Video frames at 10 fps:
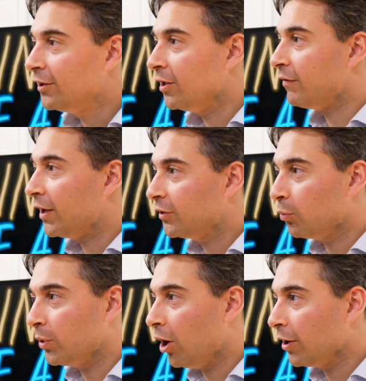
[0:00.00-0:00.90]
And in the event
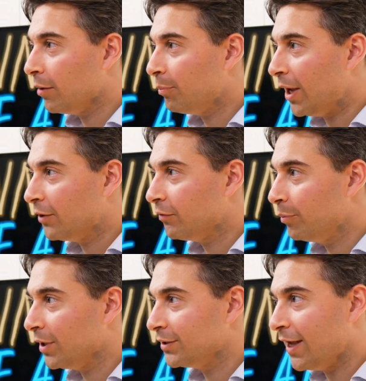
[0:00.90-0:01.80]
that we all get banned
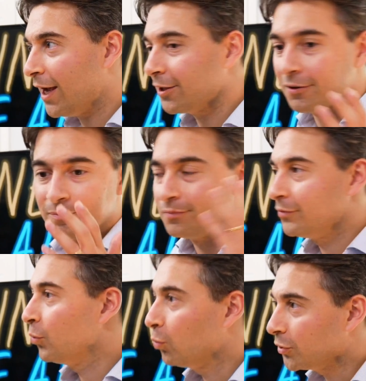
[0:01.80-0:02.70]
from big tech,
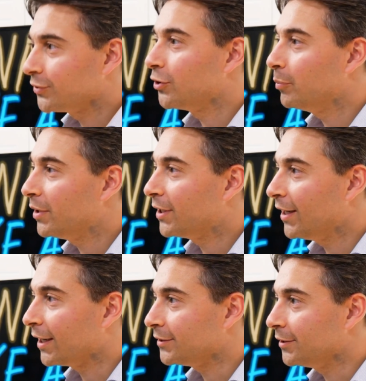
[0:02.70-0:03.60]
we'll still be
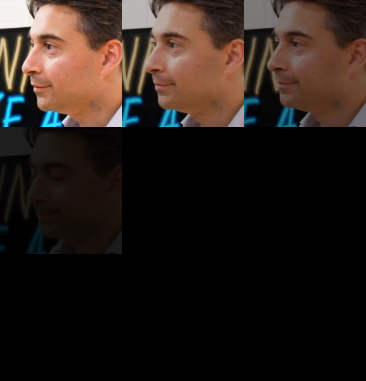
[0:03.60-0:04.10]
connected.